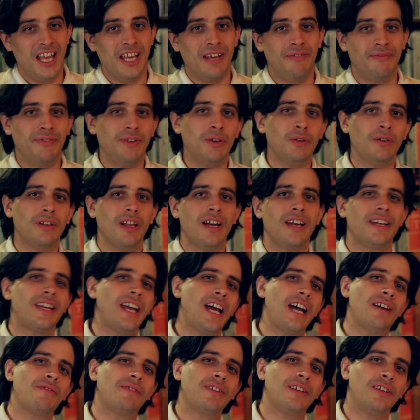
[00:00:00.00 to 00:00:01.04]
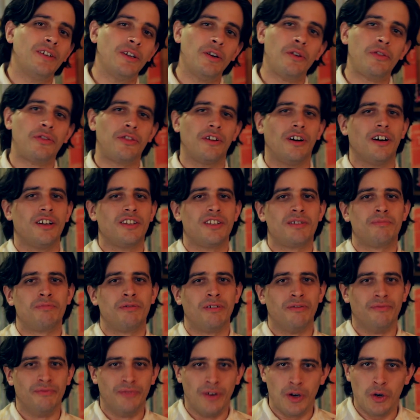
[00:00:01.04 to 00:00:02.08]
If you like having your thoughts
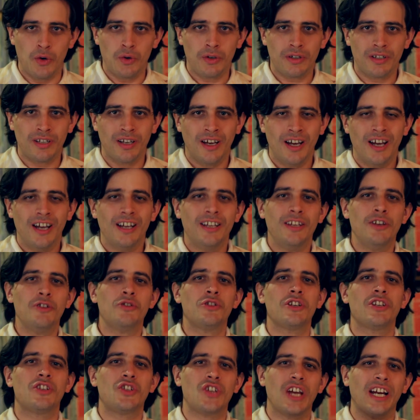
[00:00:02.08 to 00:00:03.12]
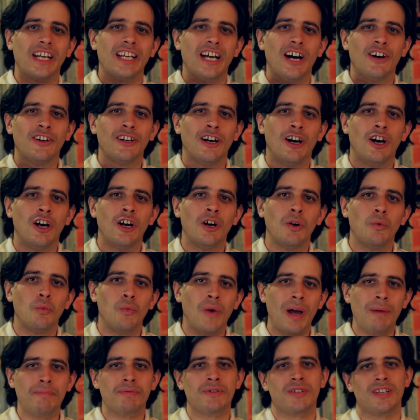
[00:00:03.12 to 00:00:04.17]
provoked, you should check out our
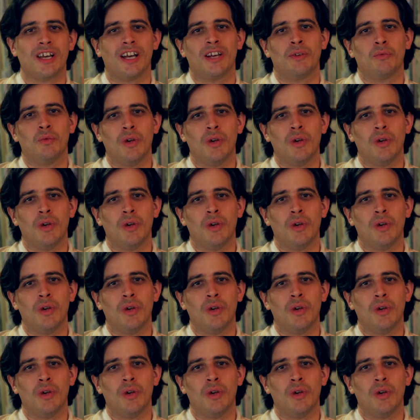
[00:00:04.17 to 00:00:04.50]
website,